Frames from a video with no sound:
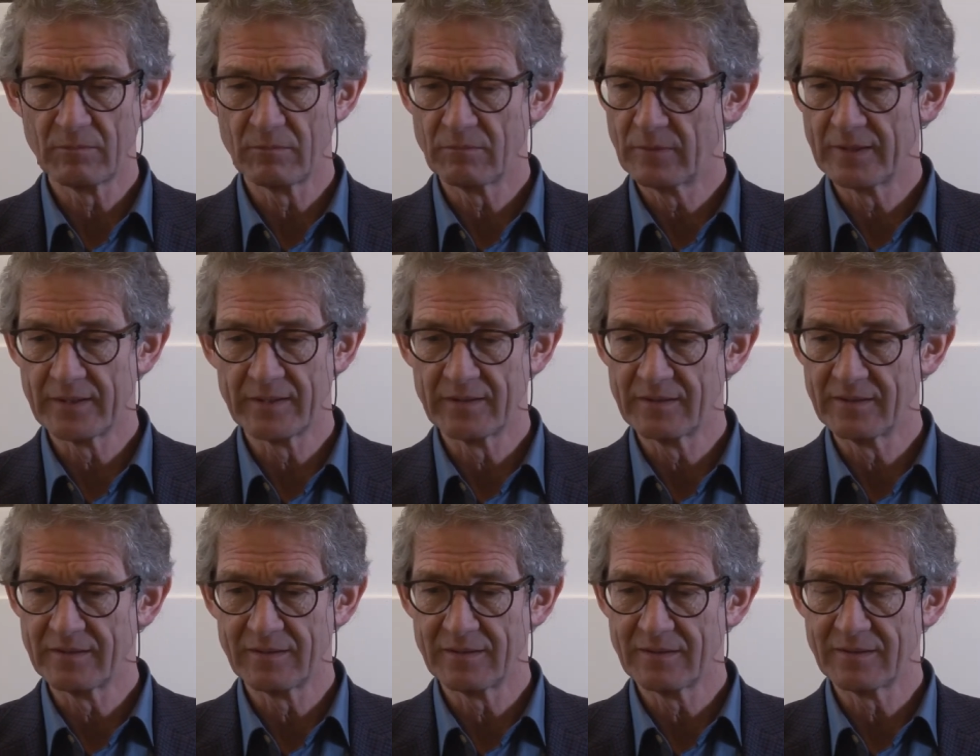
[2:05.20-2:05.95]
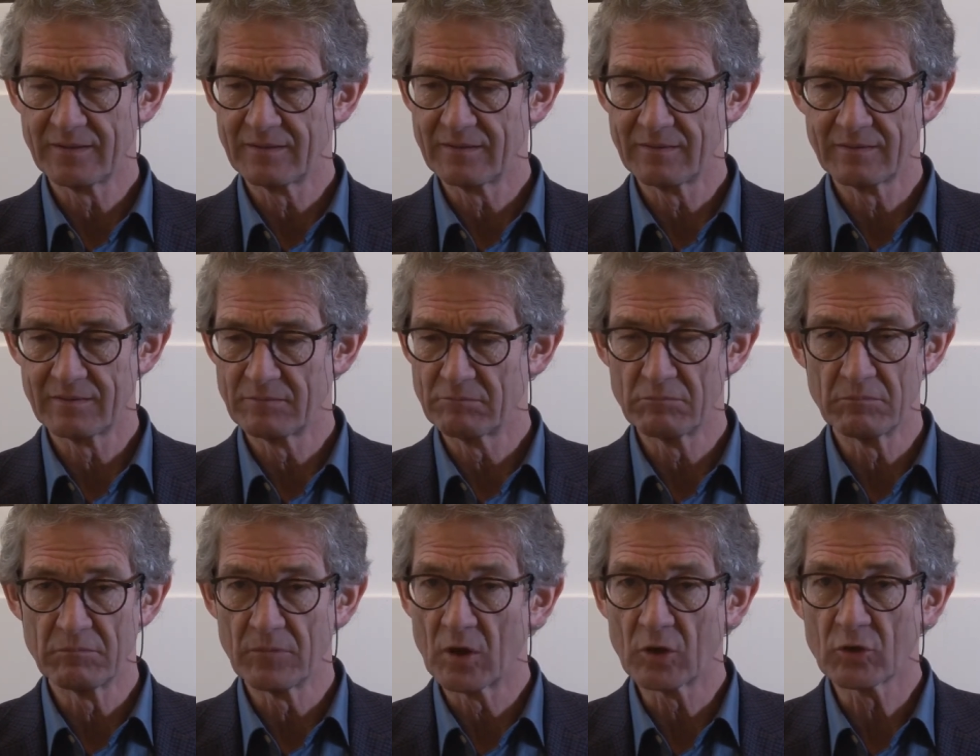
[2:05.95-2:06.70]
when
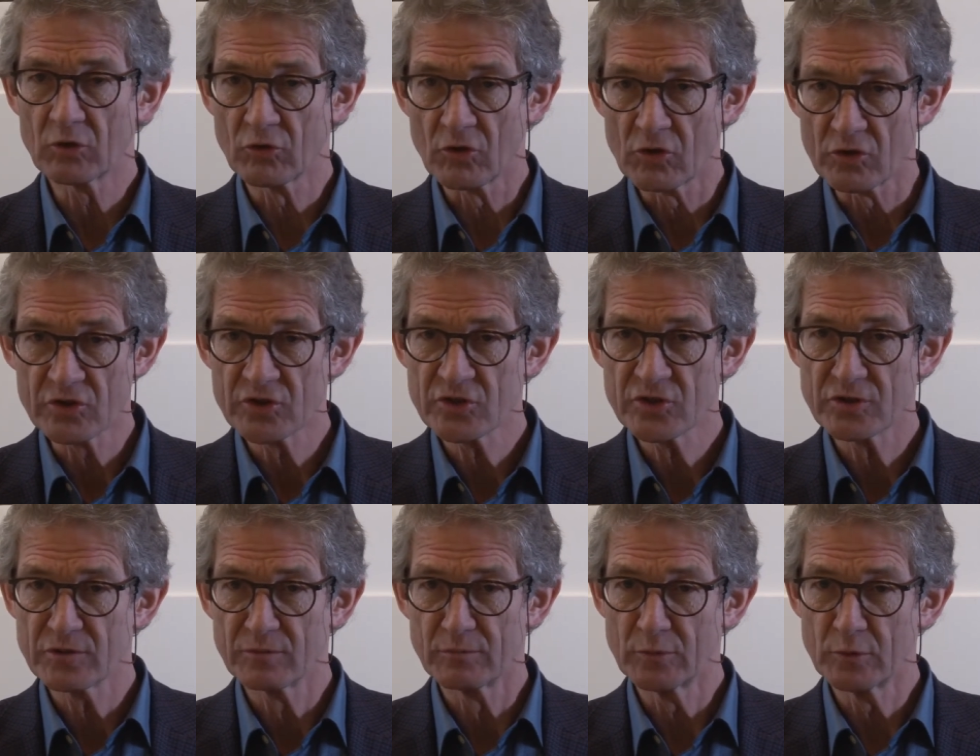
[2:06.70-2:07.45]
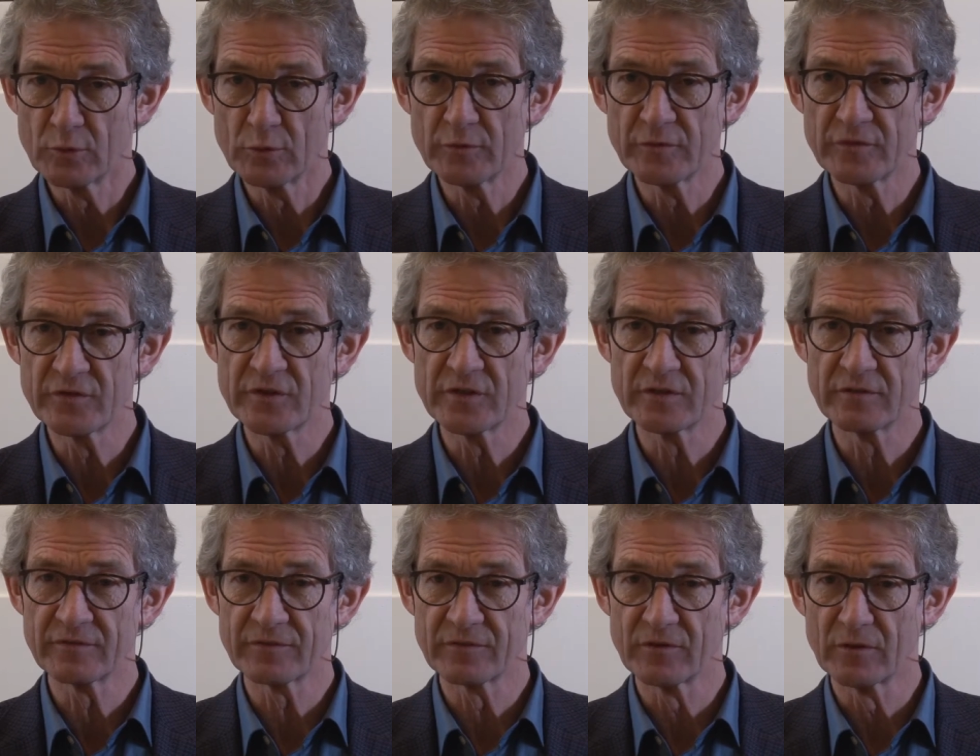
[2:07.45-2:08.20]
a cross
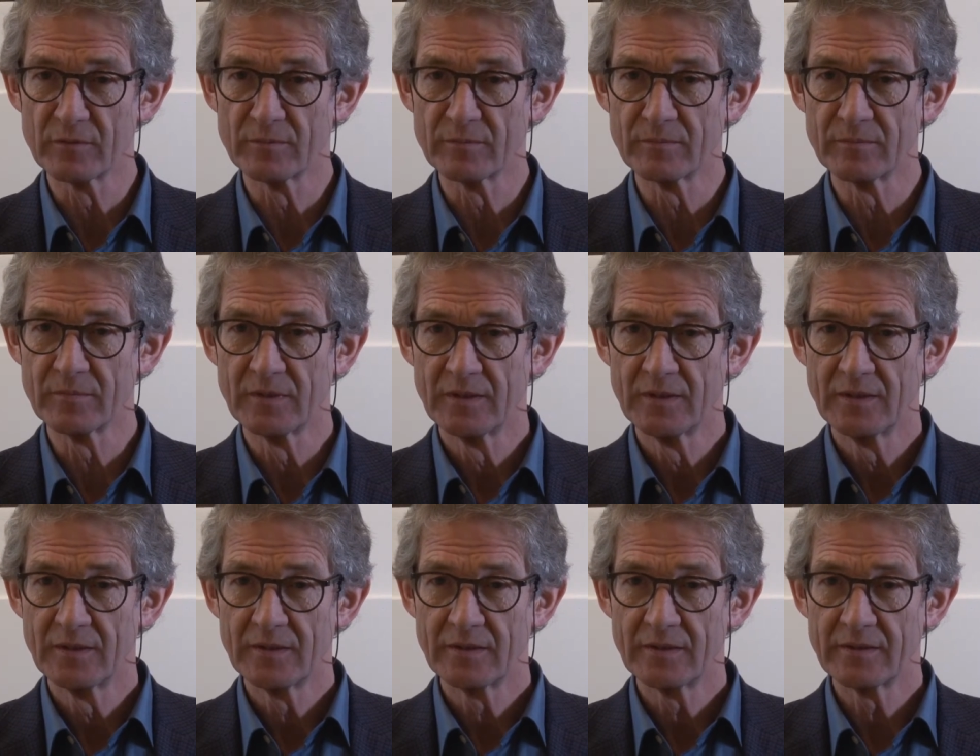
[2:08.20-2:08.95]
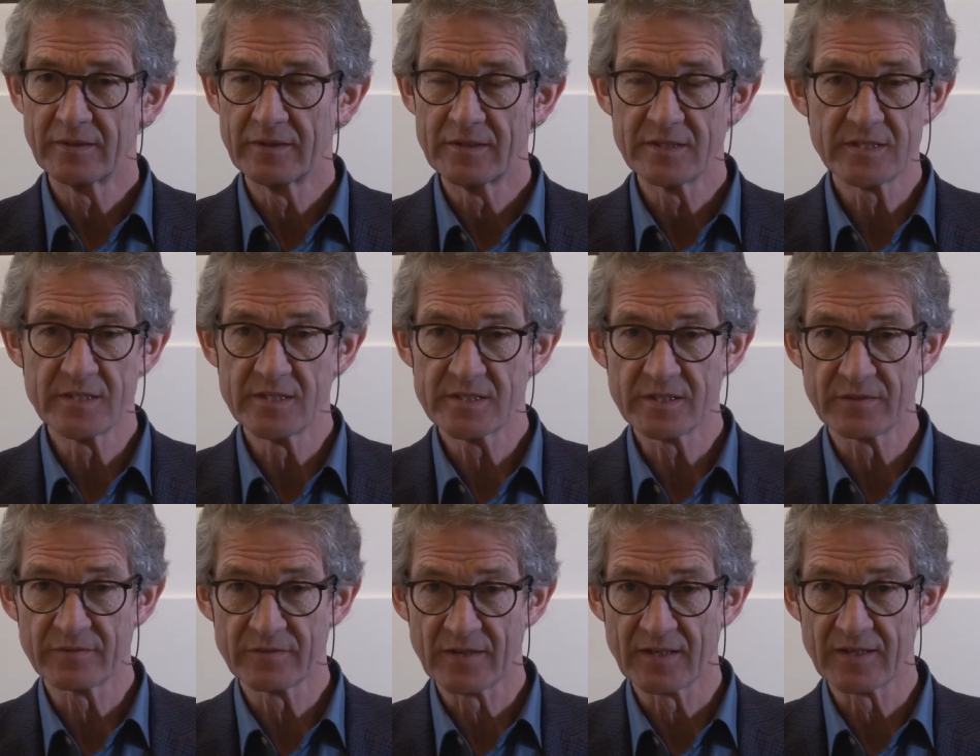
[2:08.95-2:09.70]
moves from the
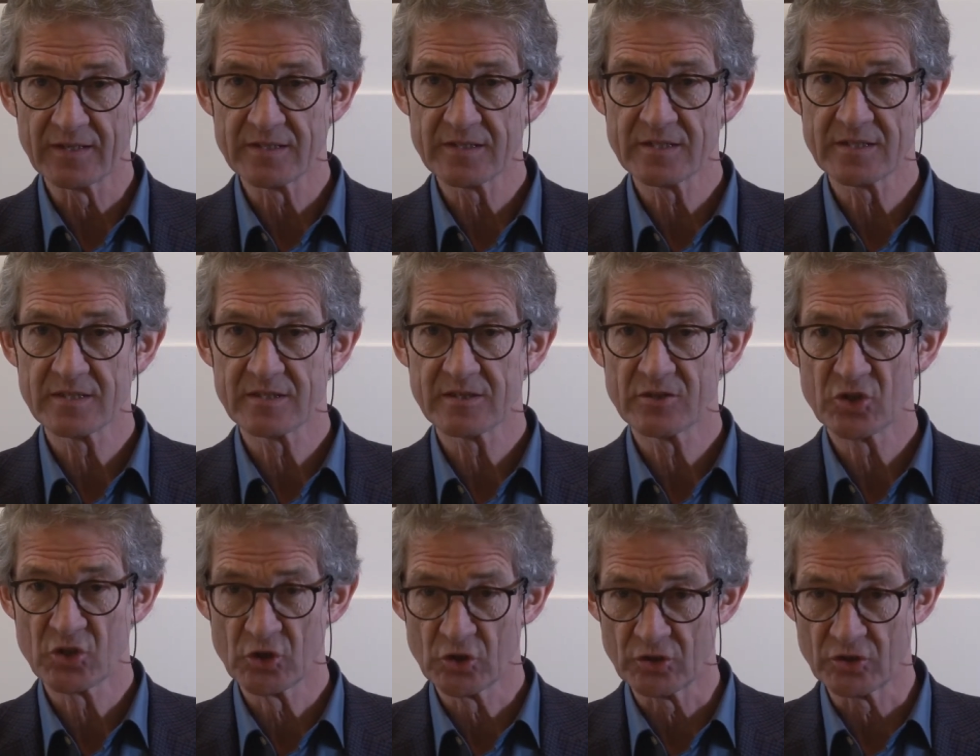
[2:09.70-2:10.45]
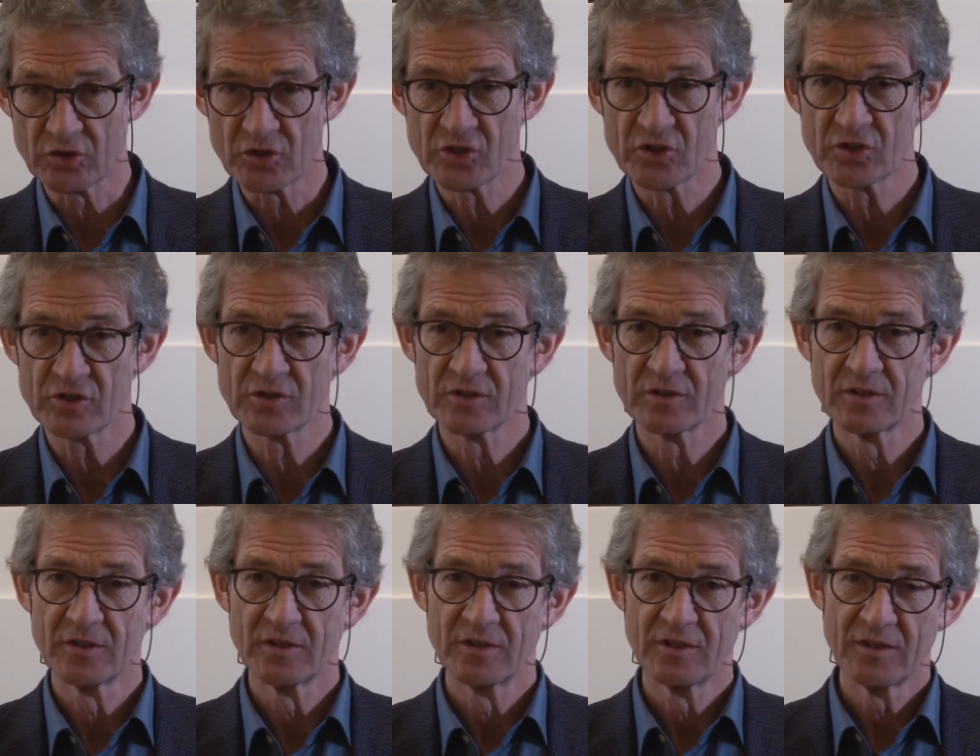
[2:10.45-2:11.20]
Saint-Servaz church
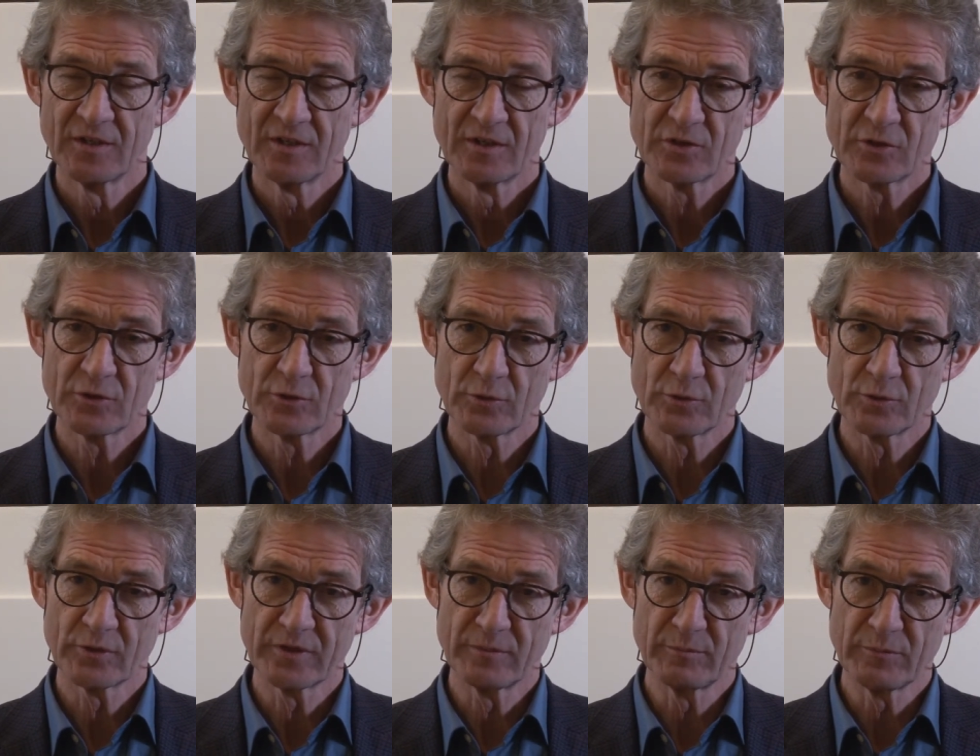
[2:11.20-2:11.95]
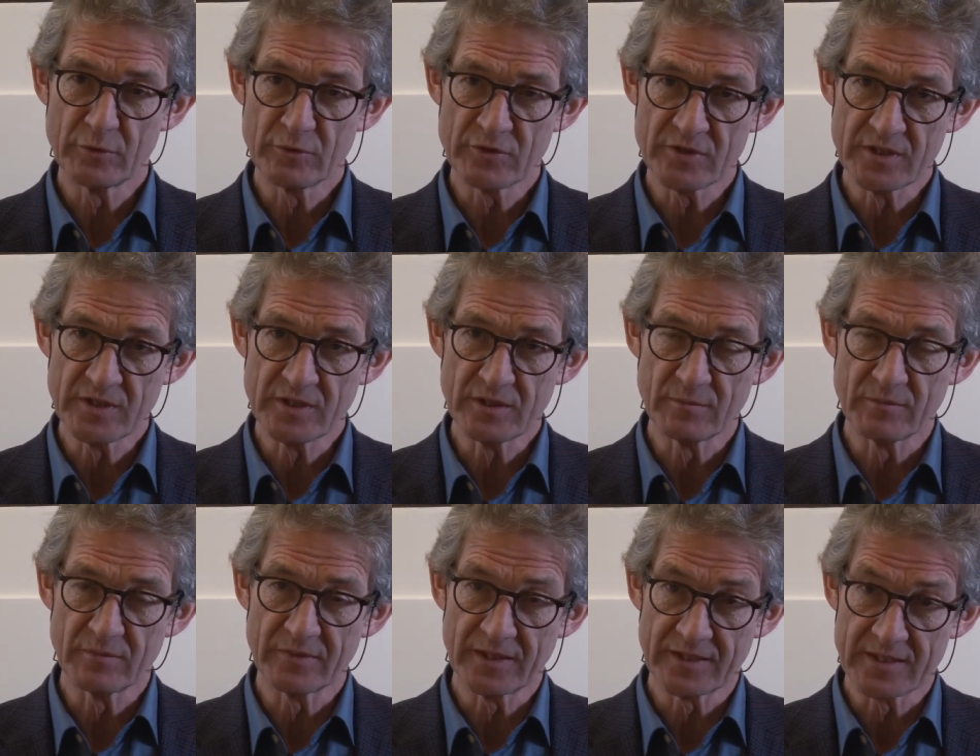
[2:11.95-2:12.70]
to the
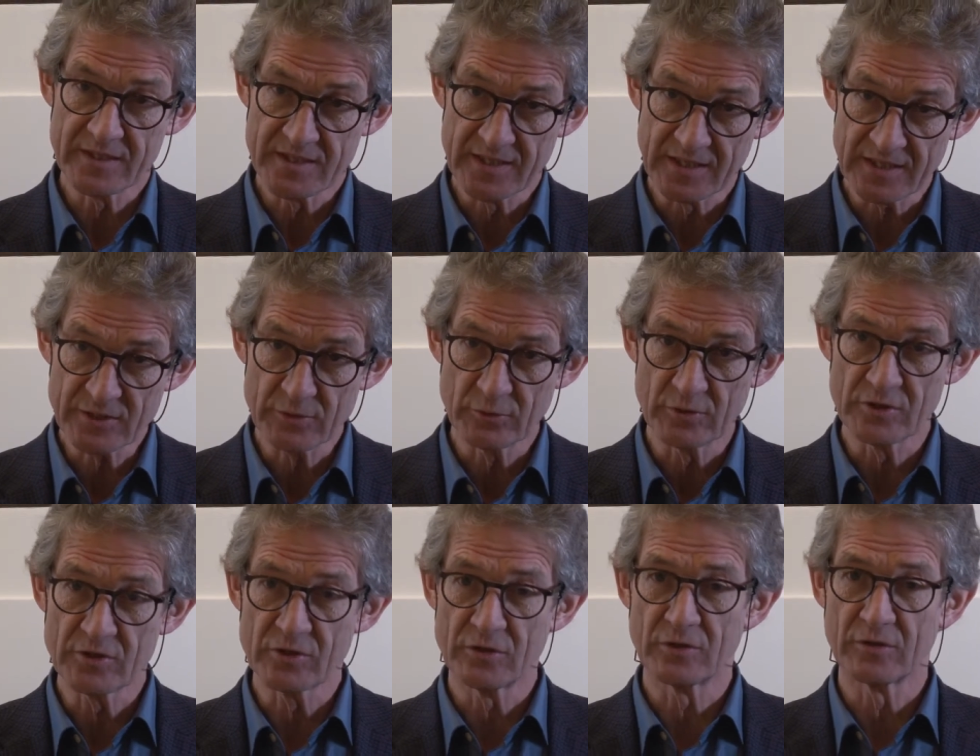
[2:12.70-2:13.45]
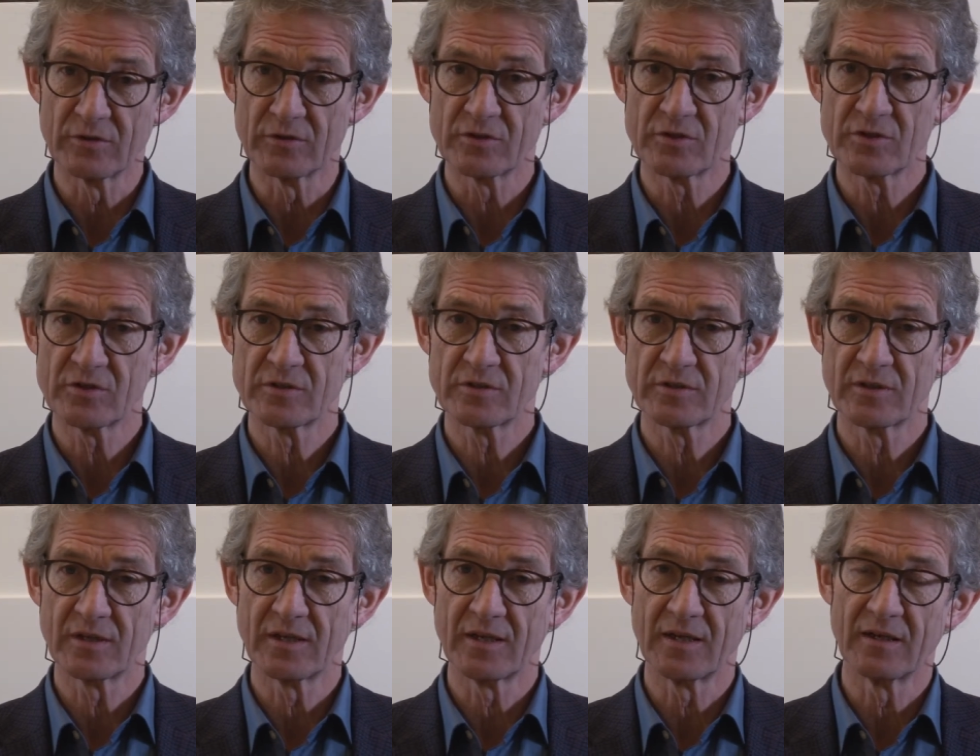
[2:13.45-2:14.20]
museum that is next to the
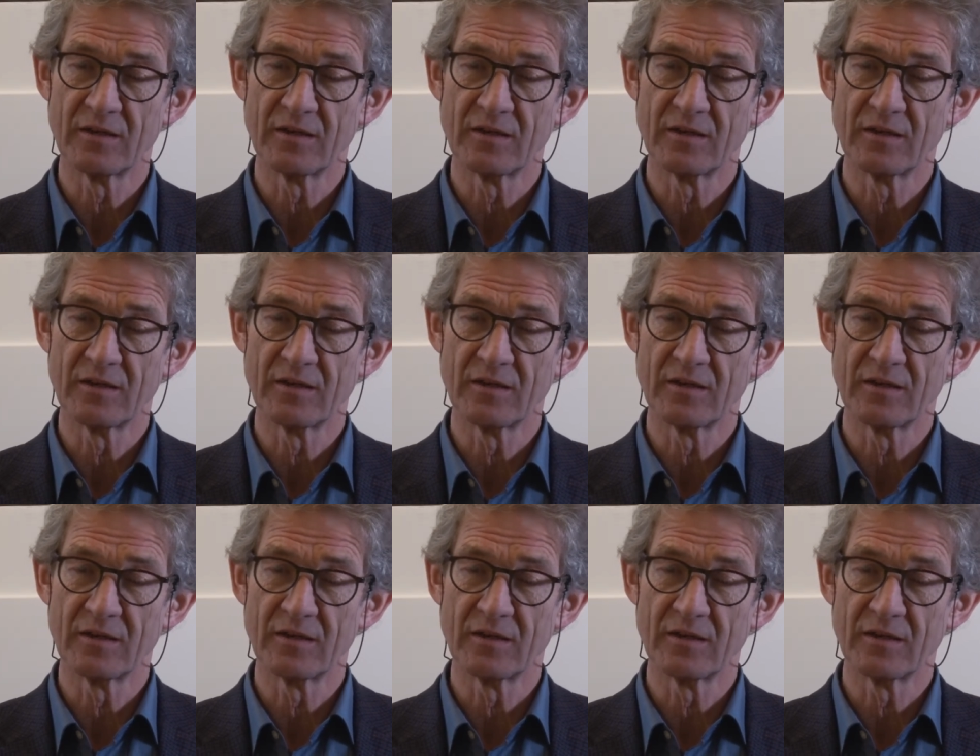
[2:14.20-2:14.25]
church,